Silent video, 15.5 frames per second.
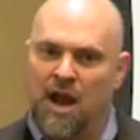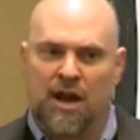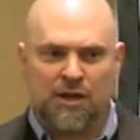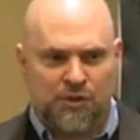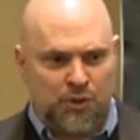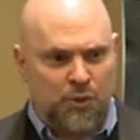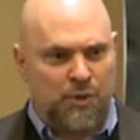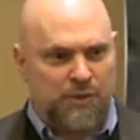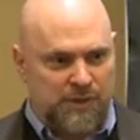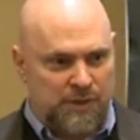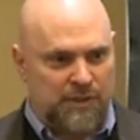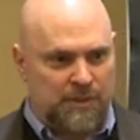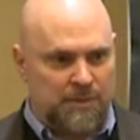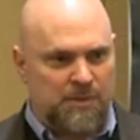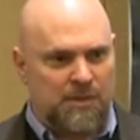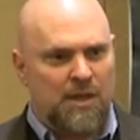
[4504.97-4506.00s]
Our school
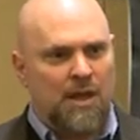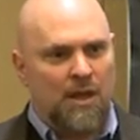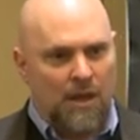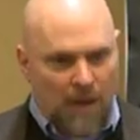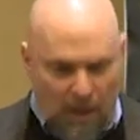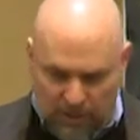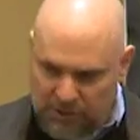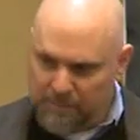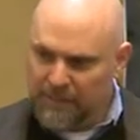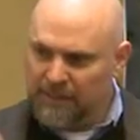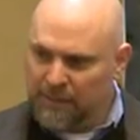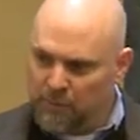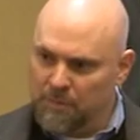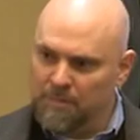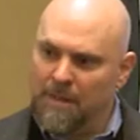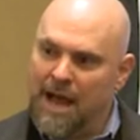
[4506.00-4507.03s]
systems ultimately
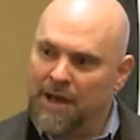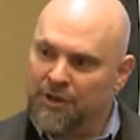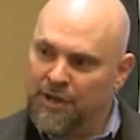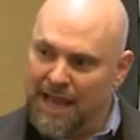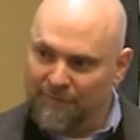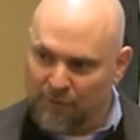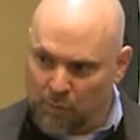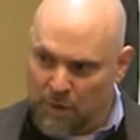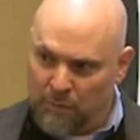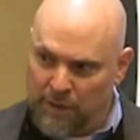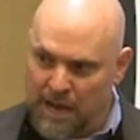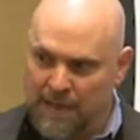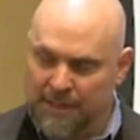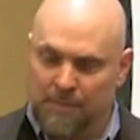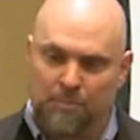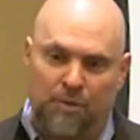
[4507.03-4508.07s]
were modeled after what went
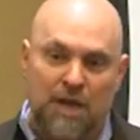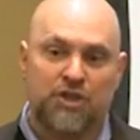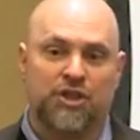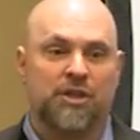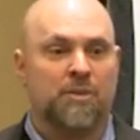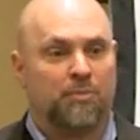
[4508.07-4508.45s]
on in Prussia,